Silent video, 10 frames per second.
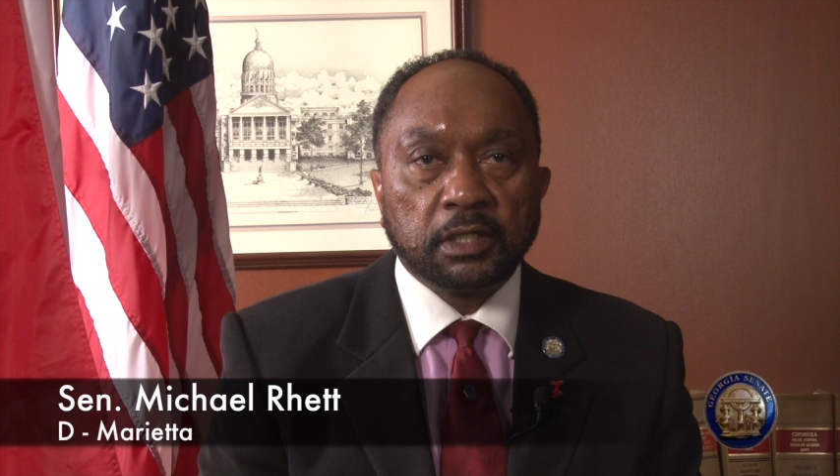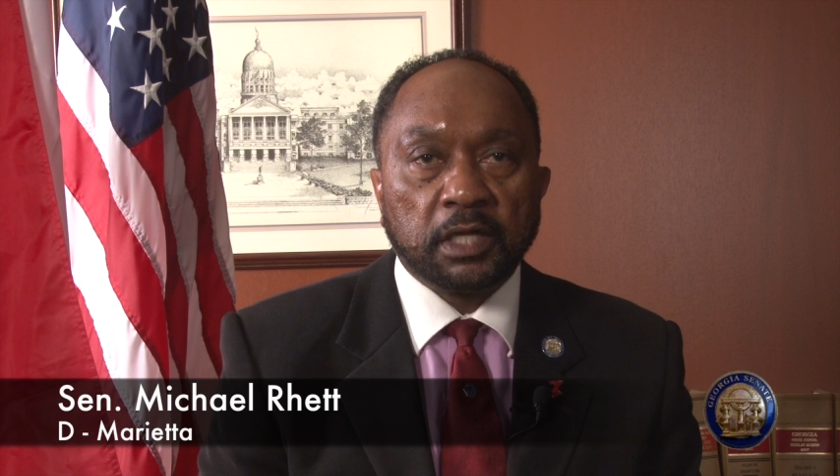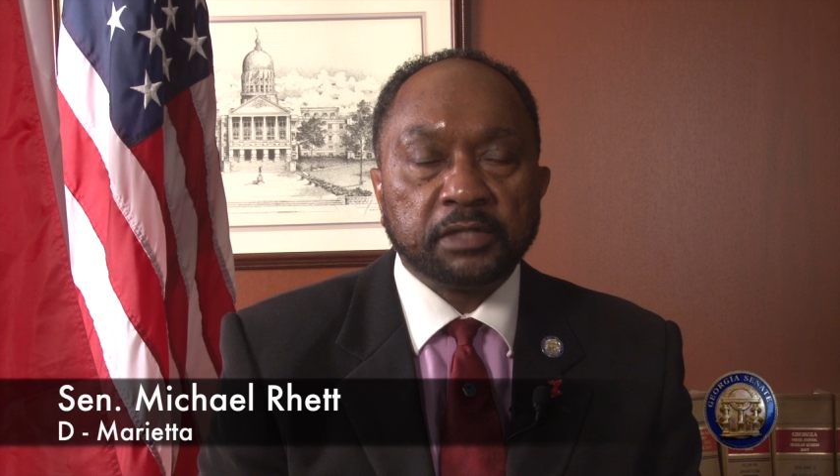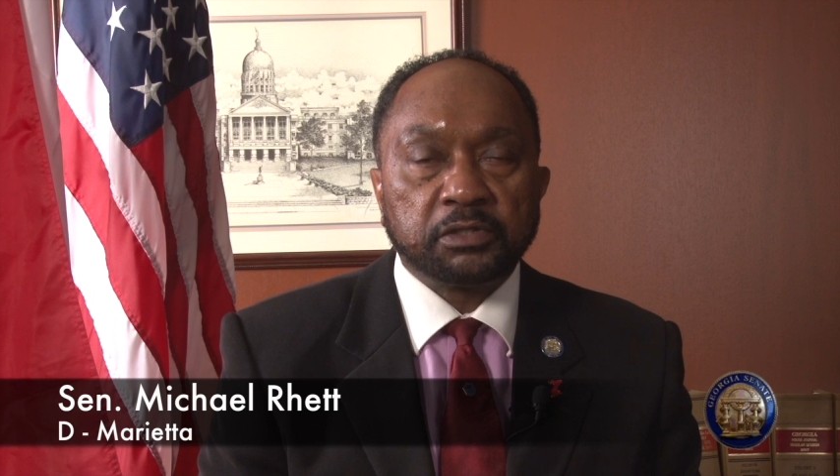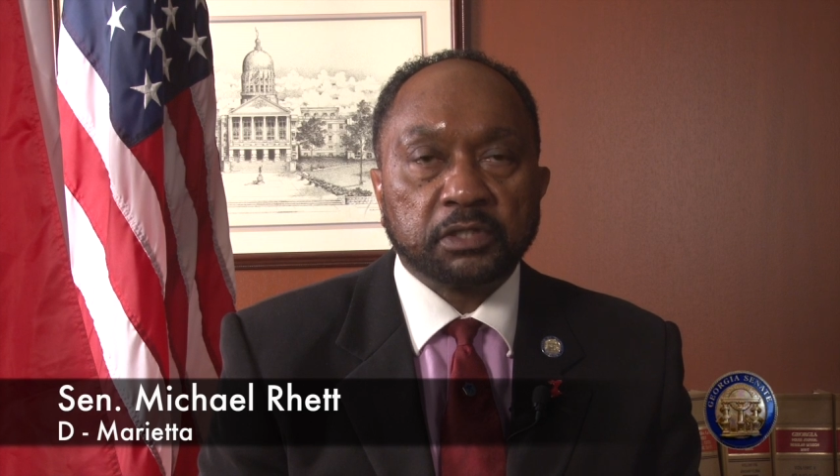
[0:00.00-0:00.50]

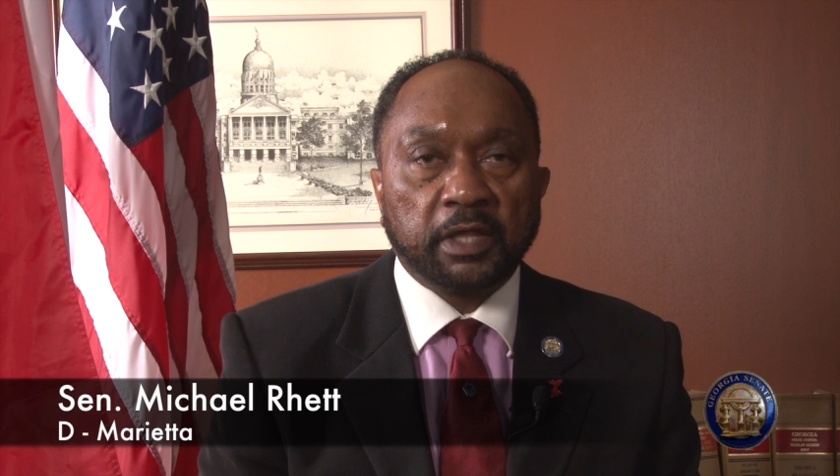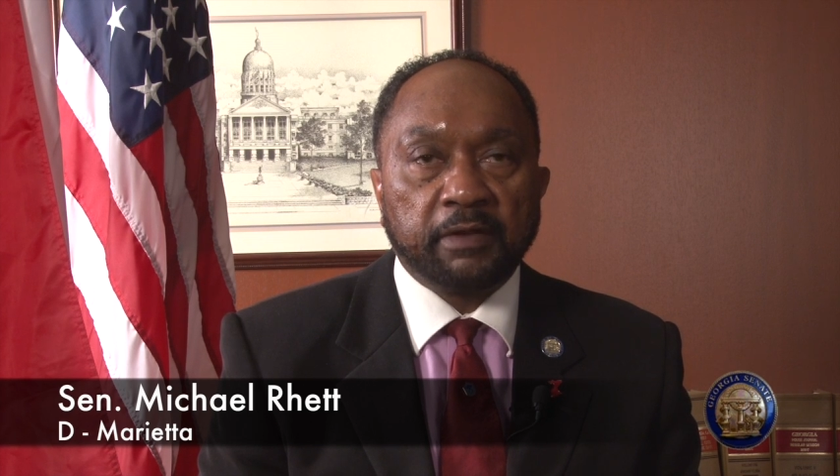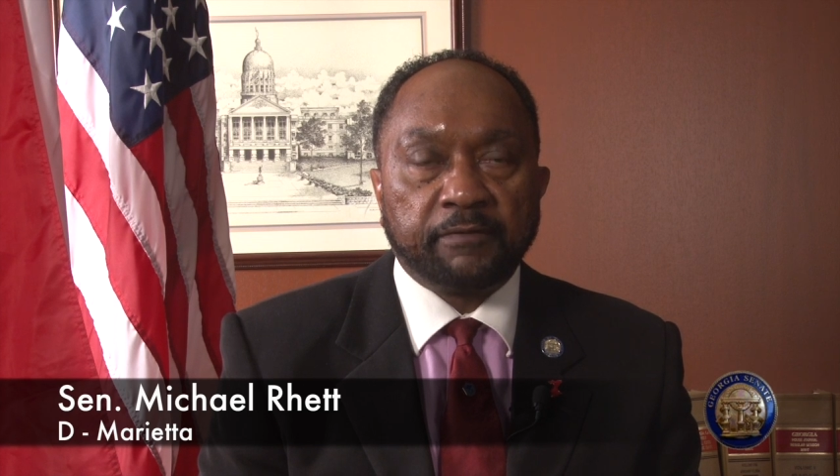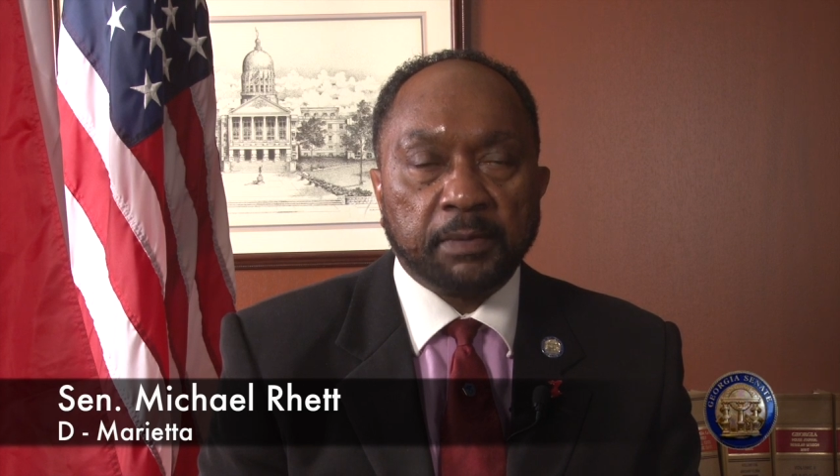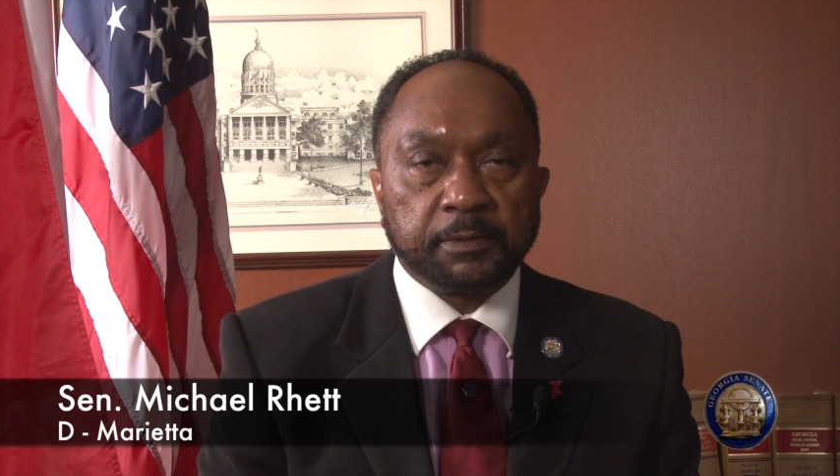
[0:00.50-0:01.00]

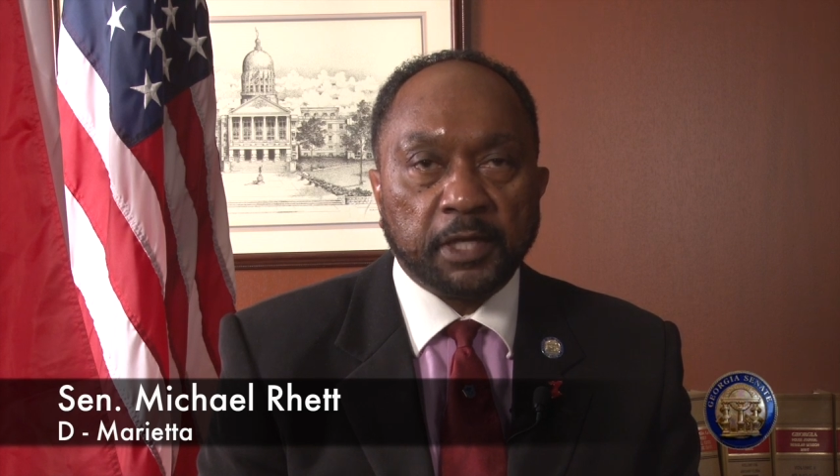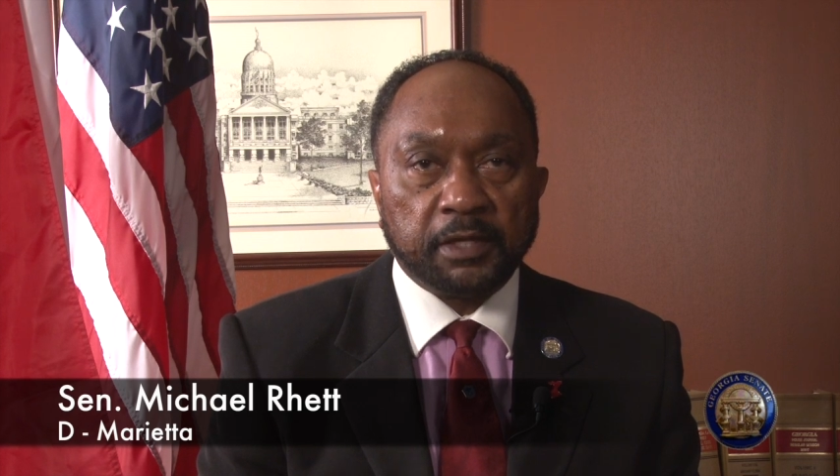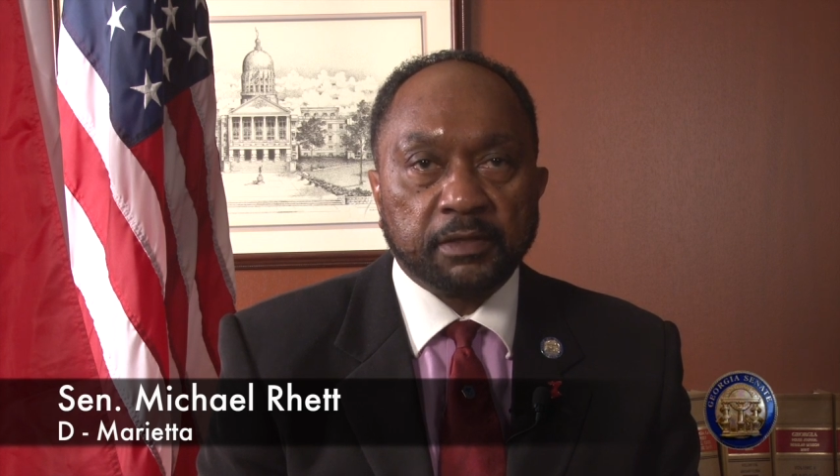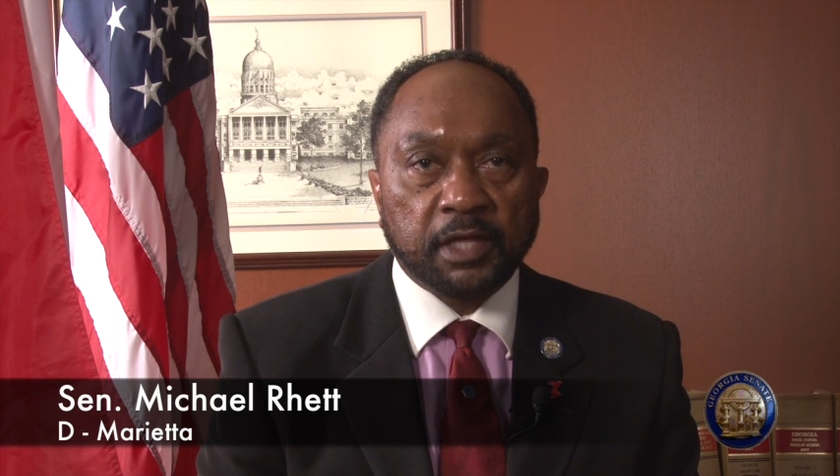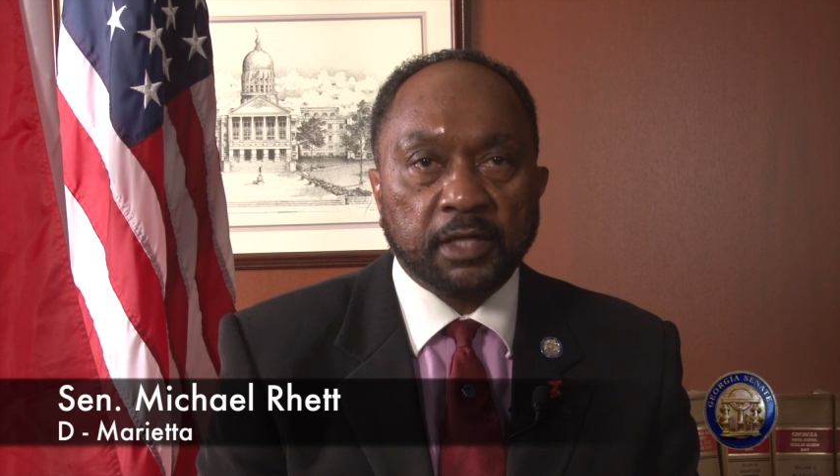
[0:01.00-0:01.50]
legislative
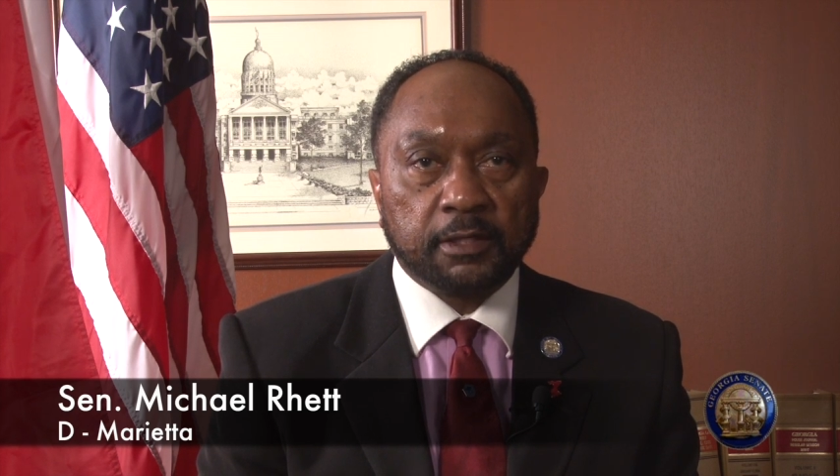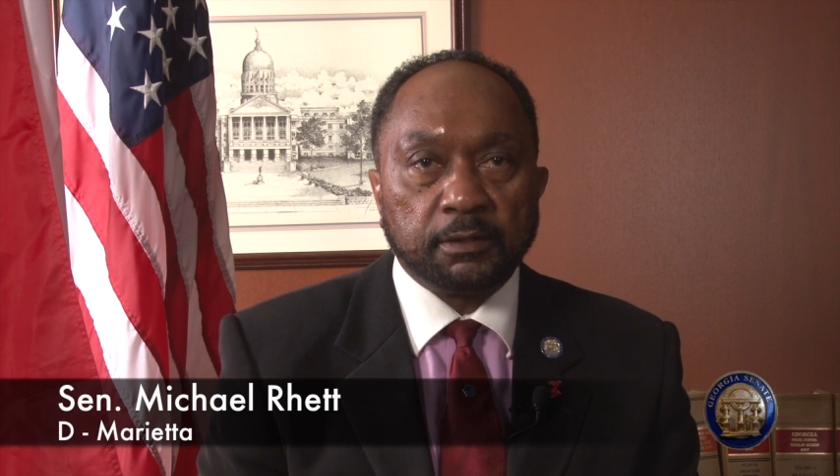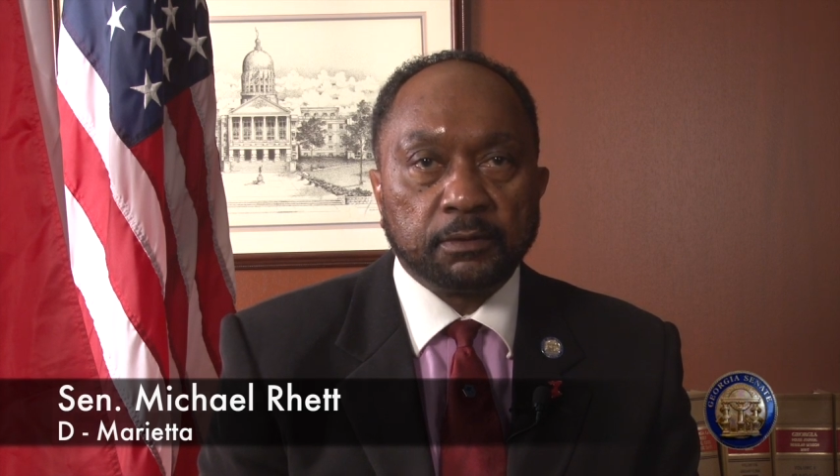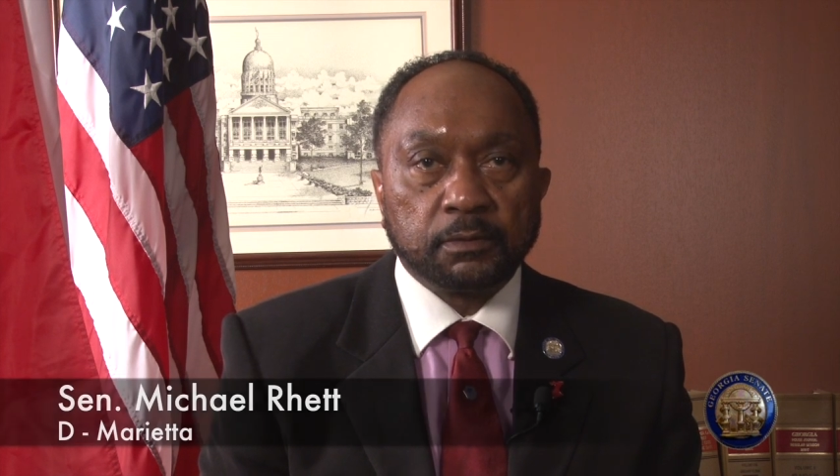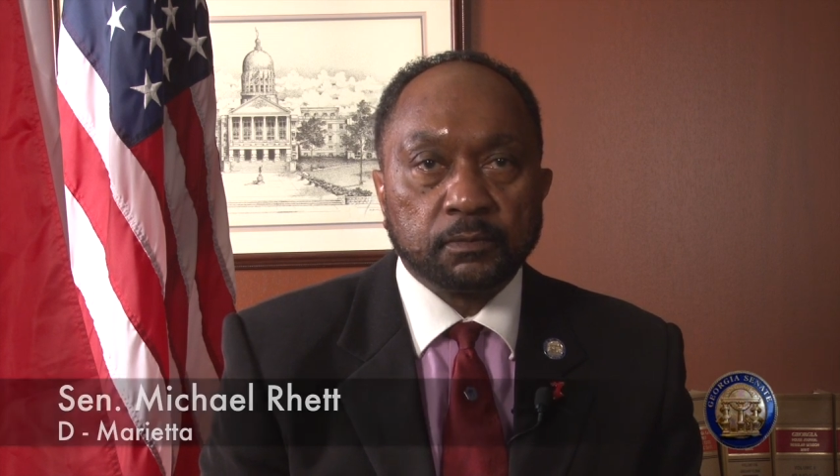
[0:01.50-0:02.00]
update. Thank you.